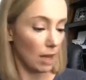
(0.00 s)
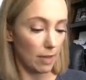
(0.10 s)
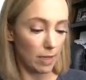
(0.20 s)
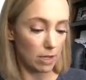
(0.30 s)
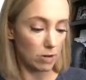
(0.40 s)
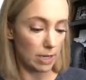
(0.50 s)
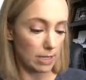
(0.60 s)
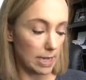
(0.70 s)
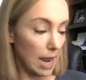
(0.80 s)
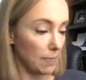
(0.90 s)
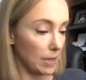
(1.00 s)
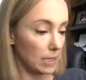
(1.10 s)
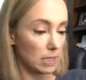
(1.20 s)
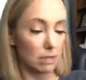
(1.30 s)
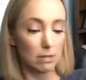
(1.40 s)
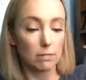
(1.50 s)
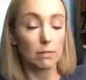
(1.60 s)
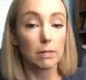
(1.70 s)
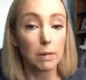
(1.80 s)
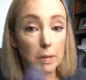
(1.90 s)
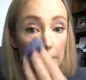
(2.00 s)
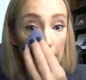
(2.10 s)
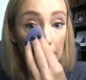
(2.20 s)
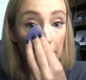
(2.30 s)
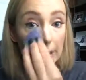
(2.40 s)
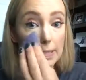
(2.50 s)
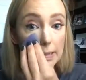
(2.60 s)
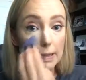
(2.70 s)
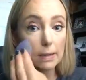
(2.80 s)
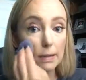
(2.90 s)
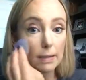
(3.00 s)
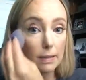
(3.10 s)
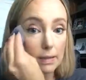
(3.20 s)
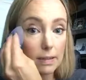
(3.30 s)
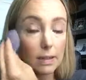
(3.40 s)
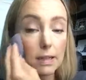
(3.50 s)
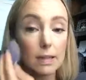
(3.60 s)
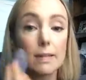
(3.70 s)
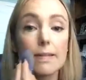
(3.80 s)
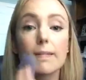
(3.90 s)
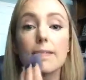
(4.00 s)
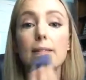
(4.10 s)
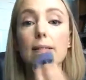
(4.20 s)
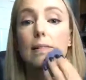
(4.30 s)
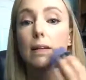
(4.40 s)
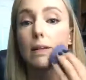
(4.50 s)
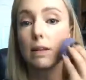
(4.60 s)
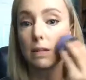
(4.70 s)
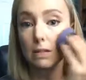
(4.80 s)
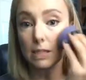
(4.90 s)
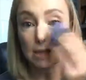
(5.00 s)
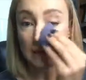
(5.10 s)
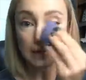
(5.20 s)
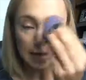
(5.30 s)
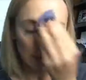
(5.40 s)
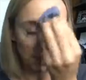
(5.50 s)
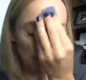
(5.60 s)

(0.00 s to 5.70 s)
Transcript: And then you can dab it, you can press it in, just kind of dab